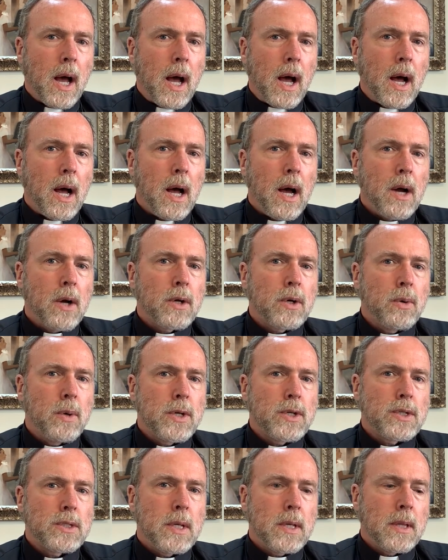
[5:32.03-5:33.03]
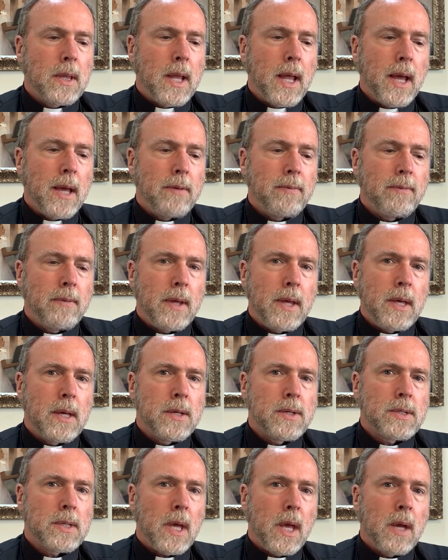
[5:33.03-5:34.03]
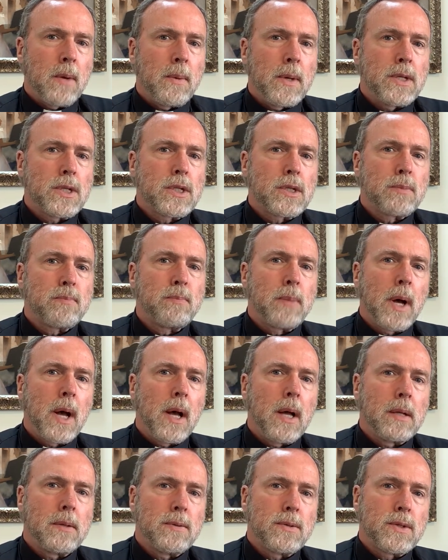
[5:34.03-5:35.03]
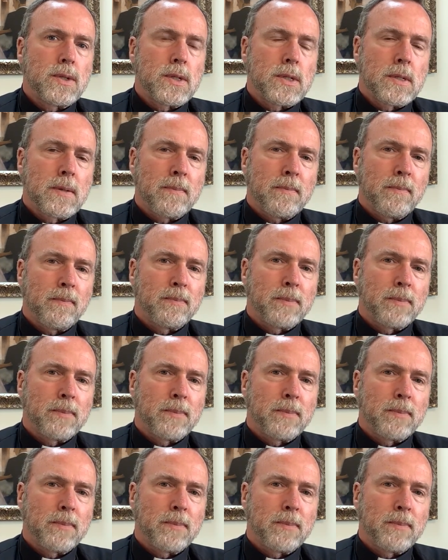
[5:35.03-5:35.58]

our Christian life is a response.